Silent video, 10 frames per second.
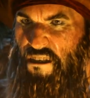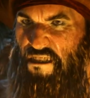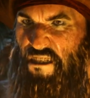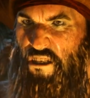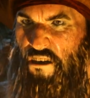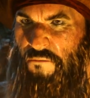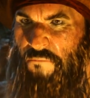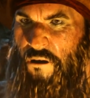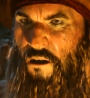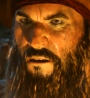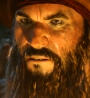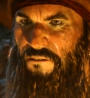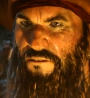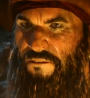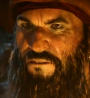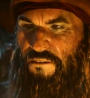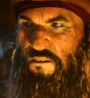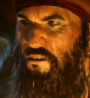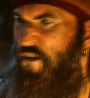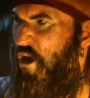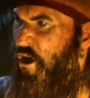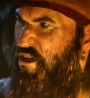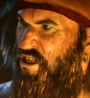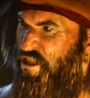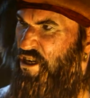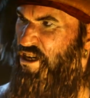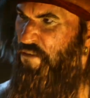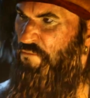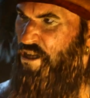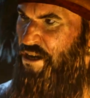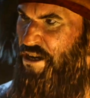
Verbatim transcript: big on Assassin's Creed 4. How important is